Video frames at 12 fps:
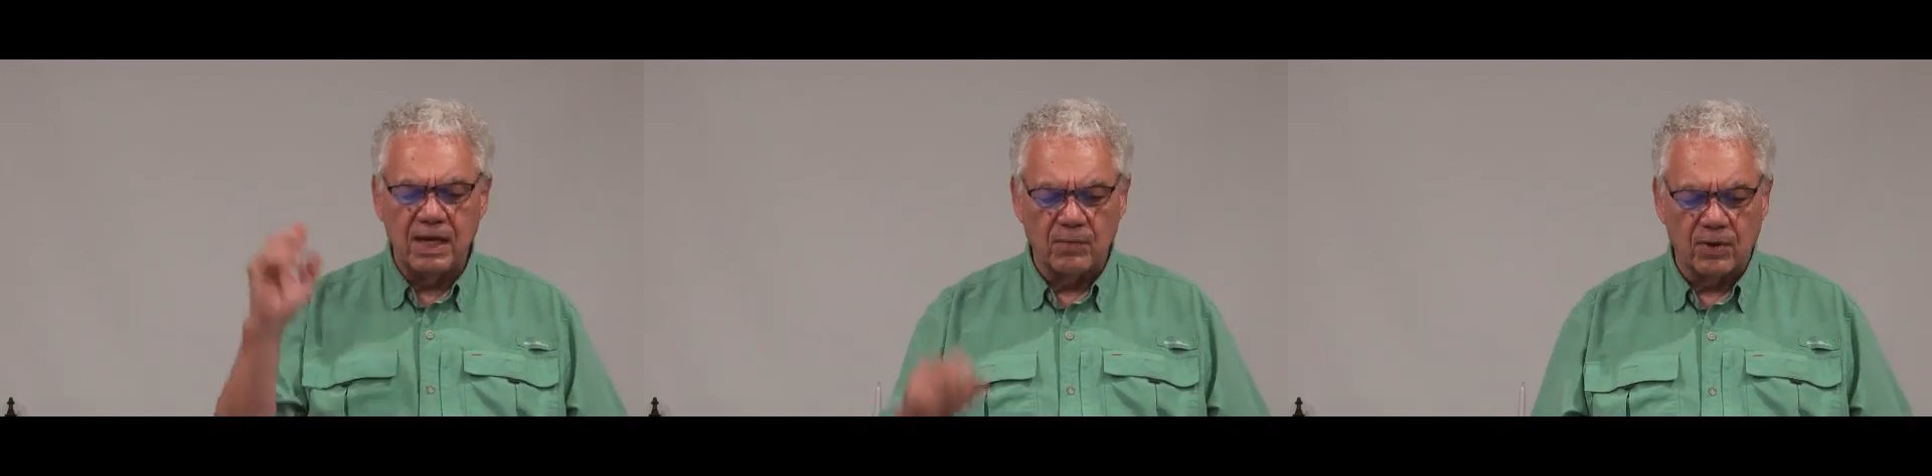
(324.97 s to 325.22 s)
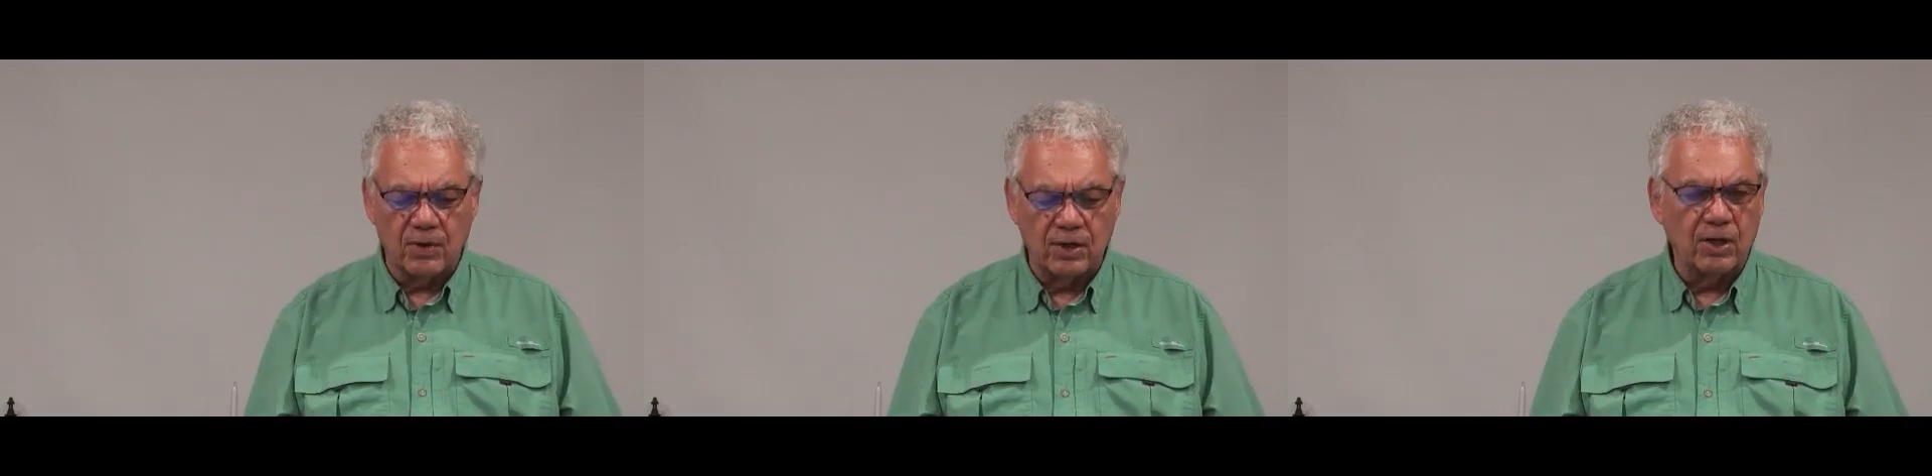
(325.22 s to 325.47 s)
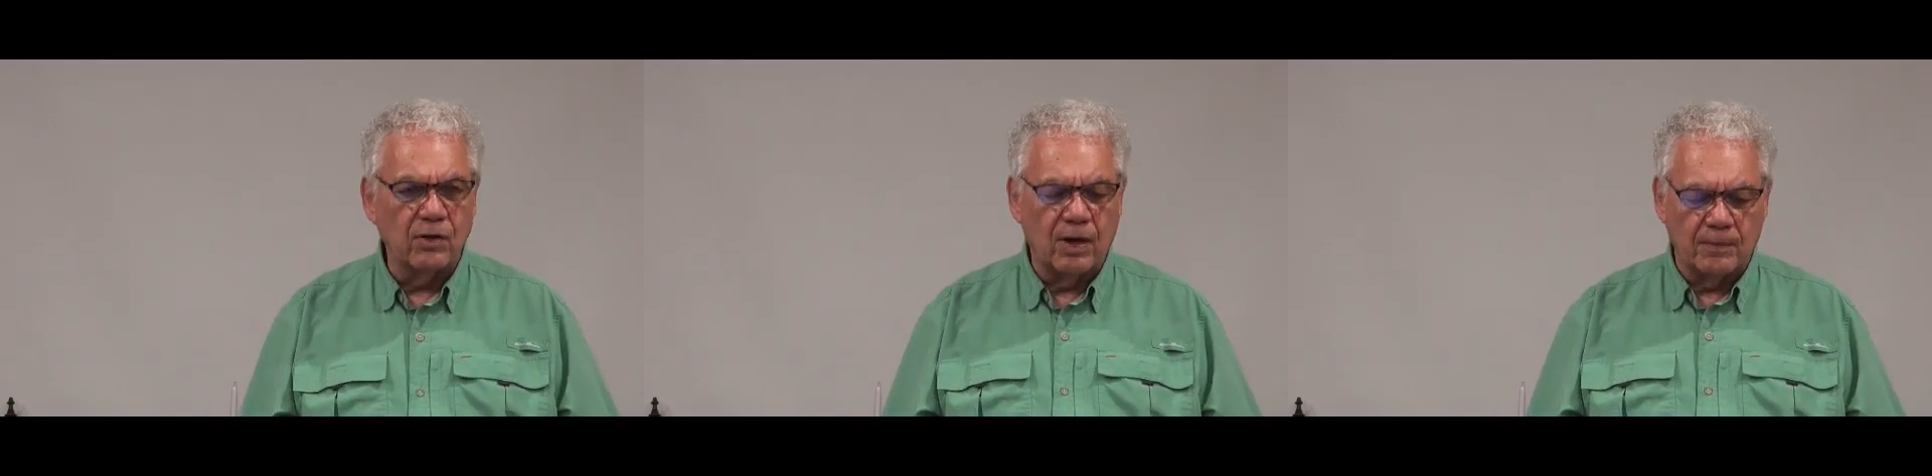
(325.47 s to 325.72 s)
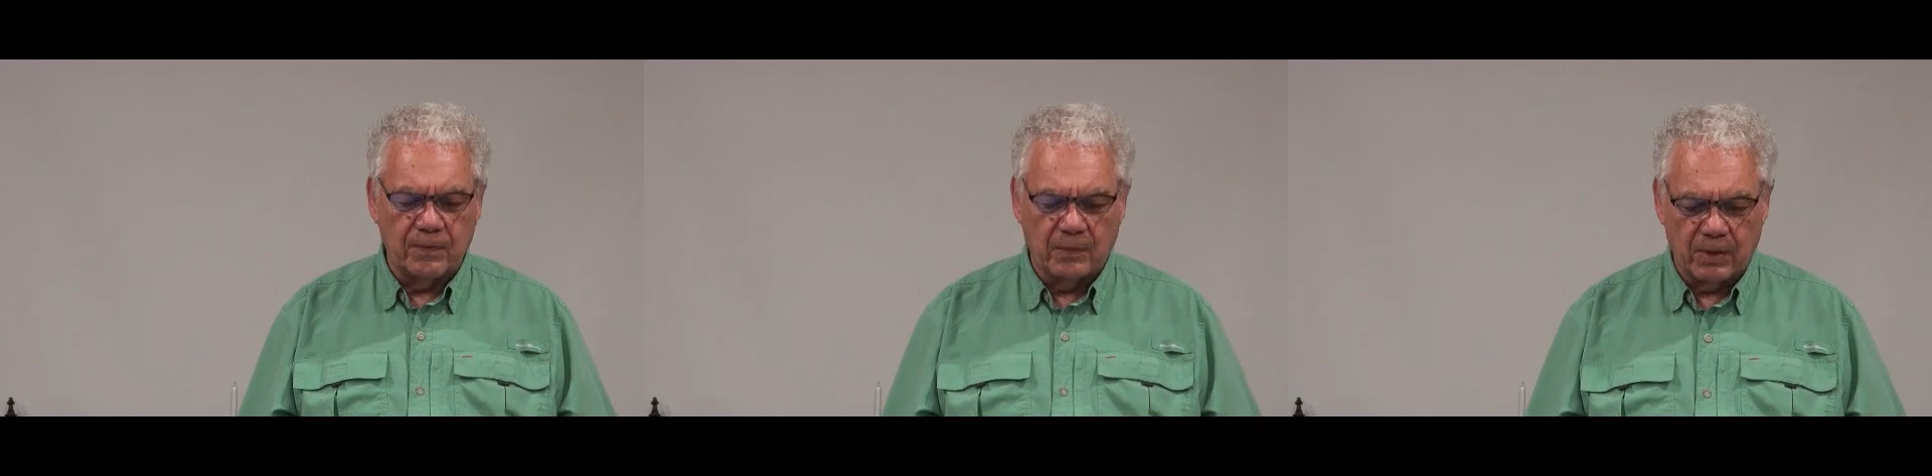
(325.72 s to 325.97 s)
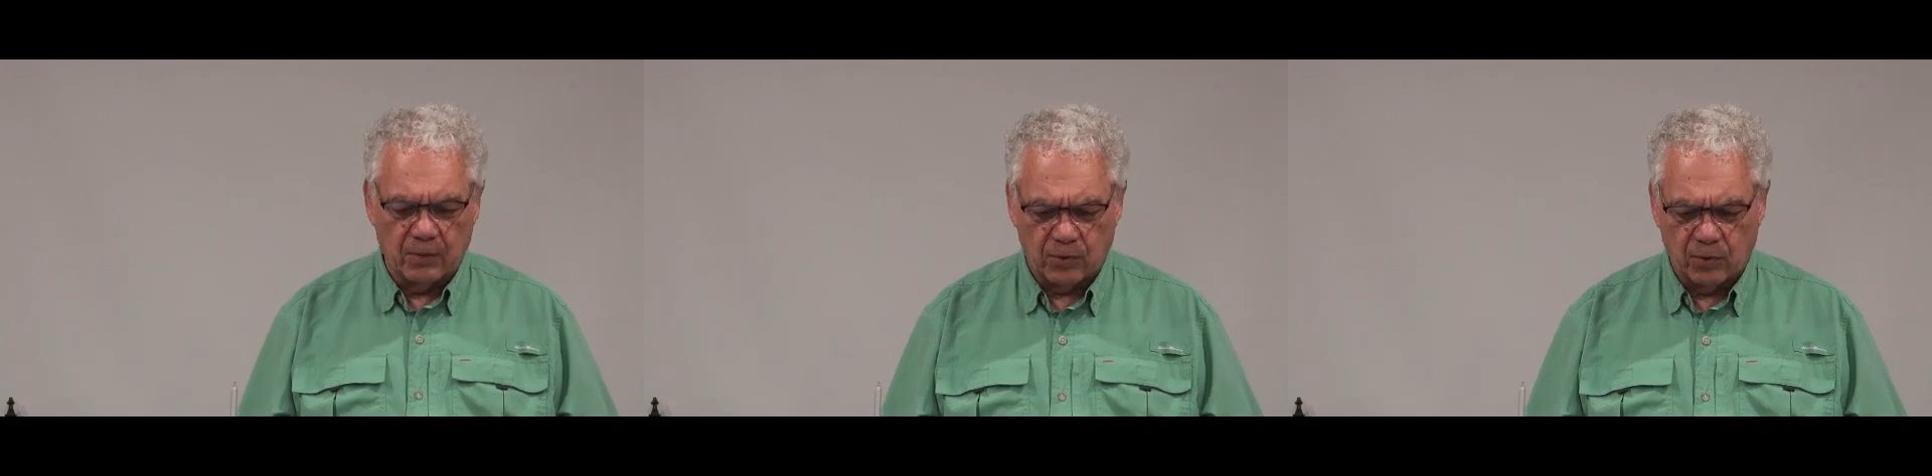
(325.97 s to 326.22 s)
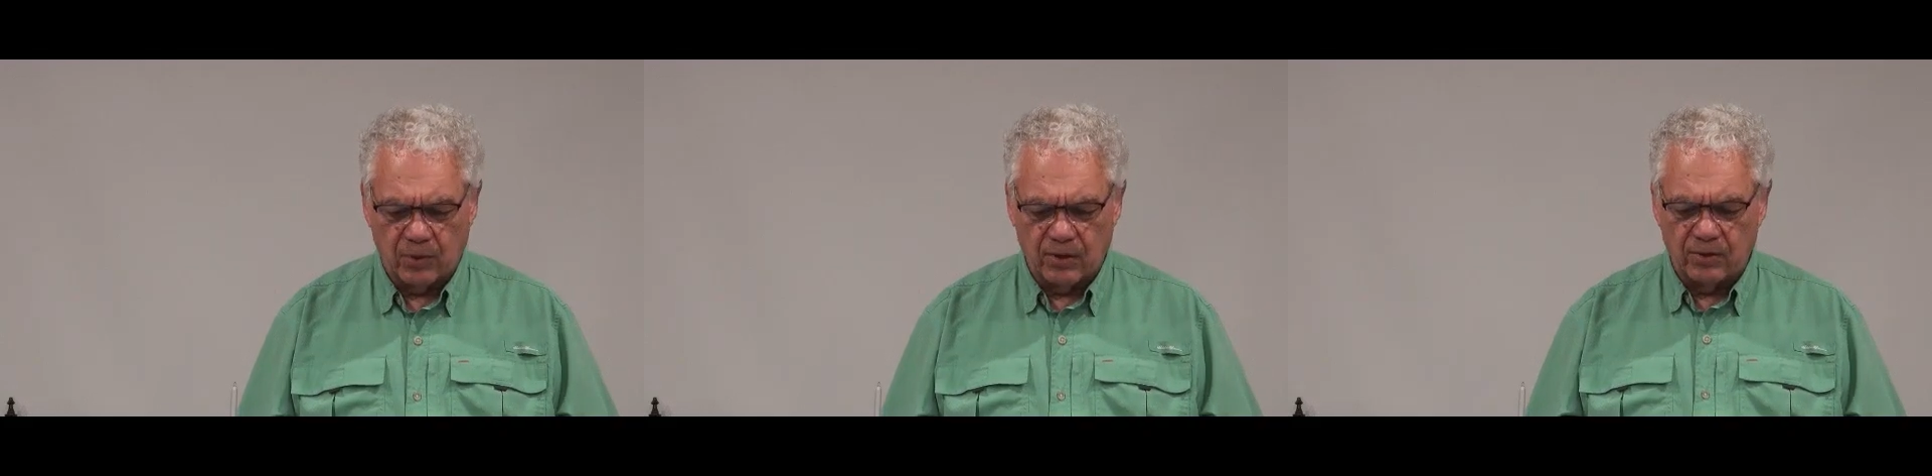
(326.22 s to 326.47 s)
We're going to go up to
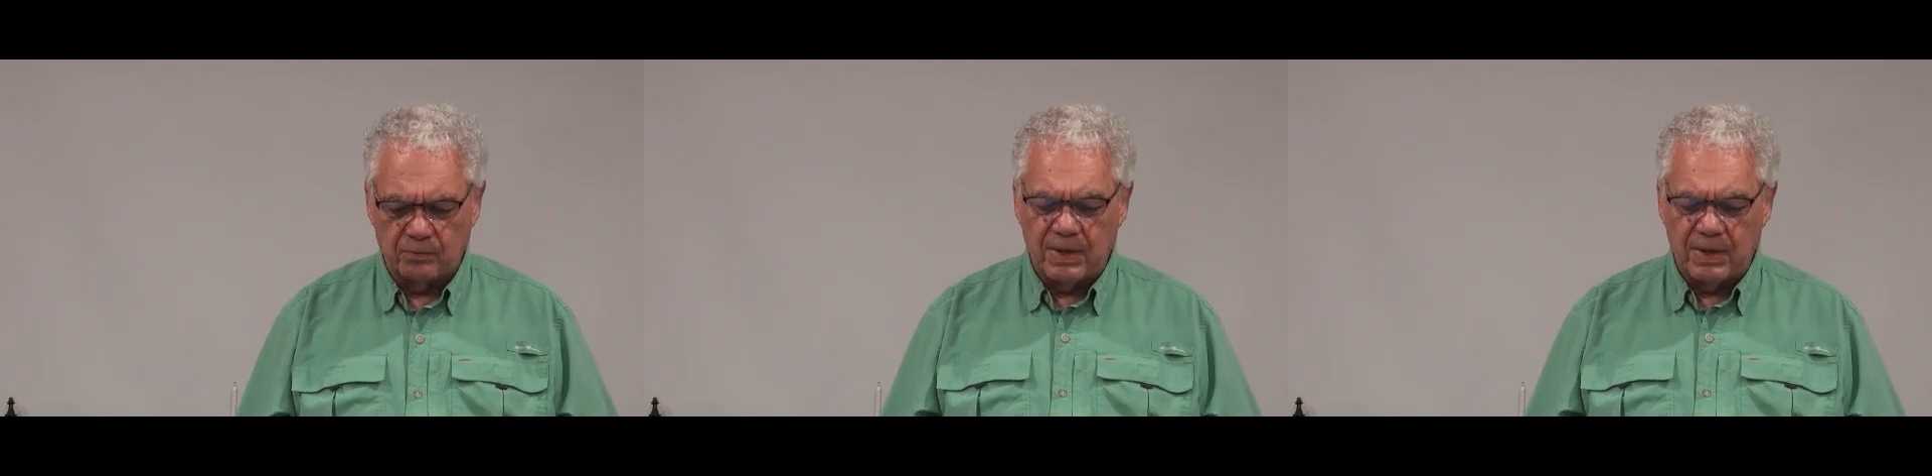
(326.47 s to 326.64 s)
where the